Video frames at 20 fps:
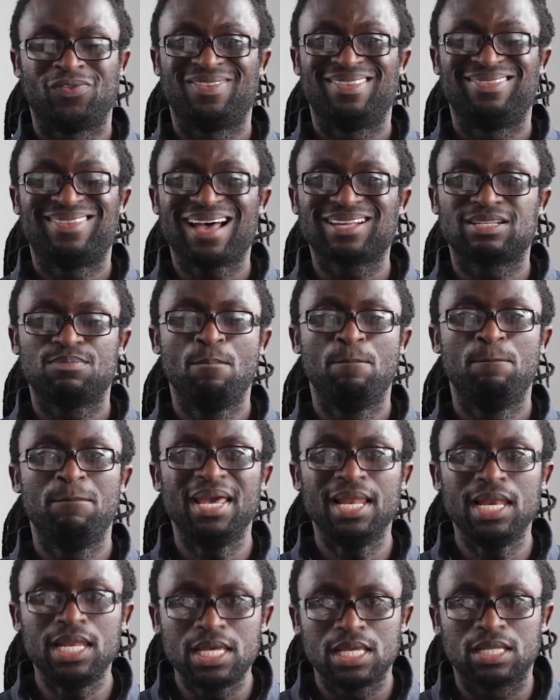That's
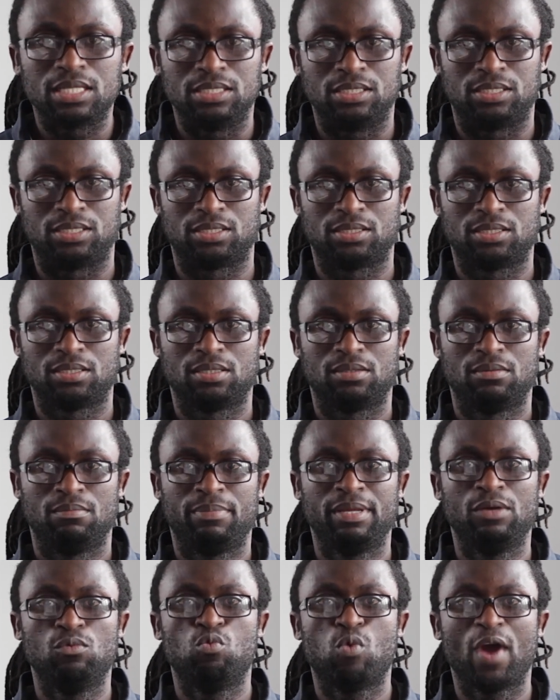millions
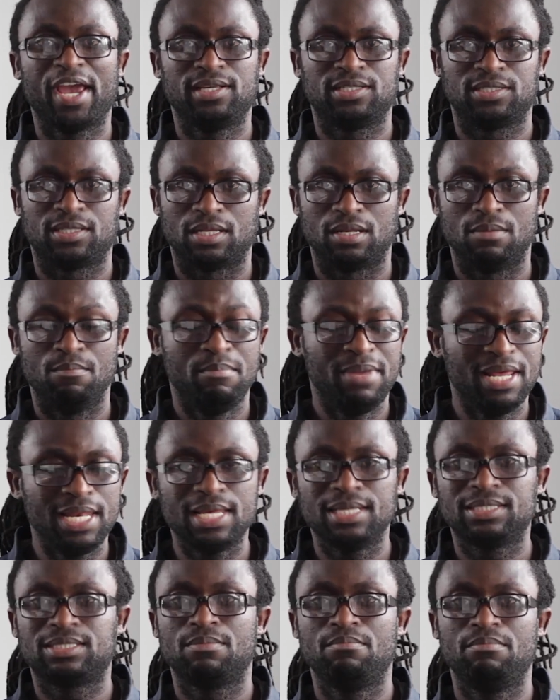being wasted,
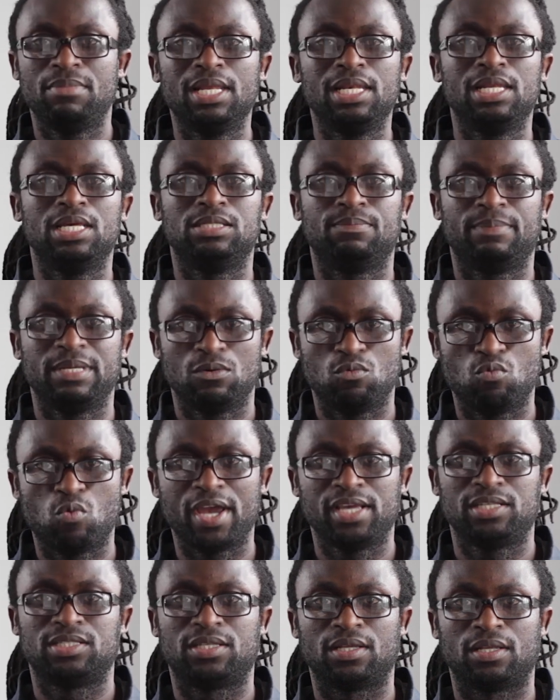millions and millions being
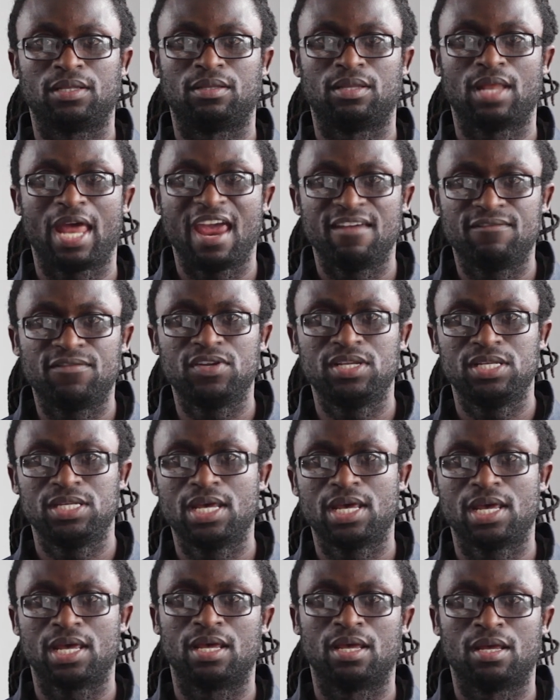wasted every
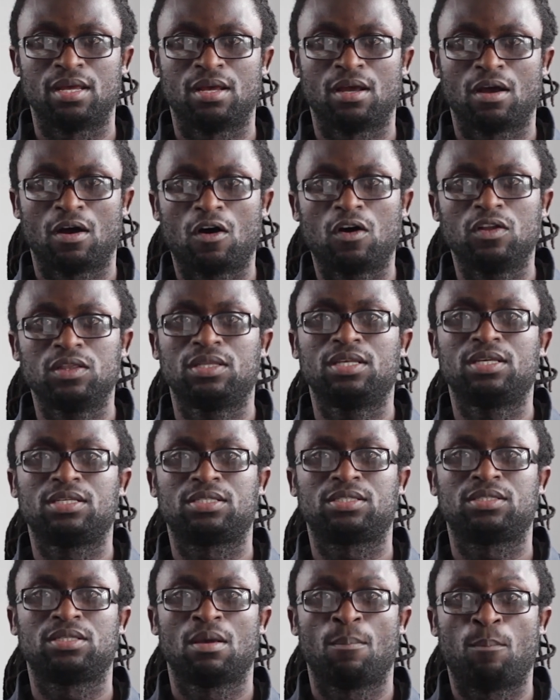year on
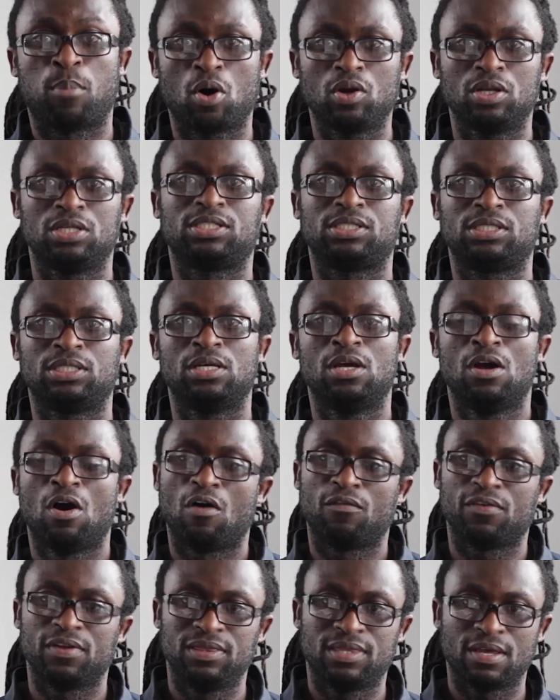this policy
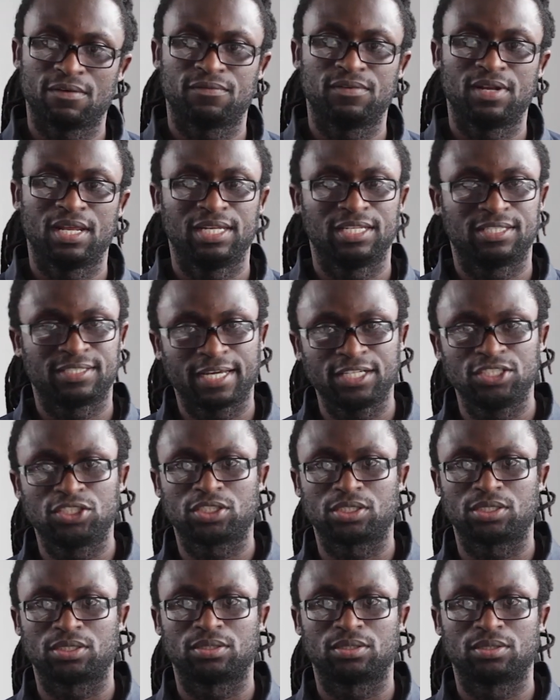of indefinite detention.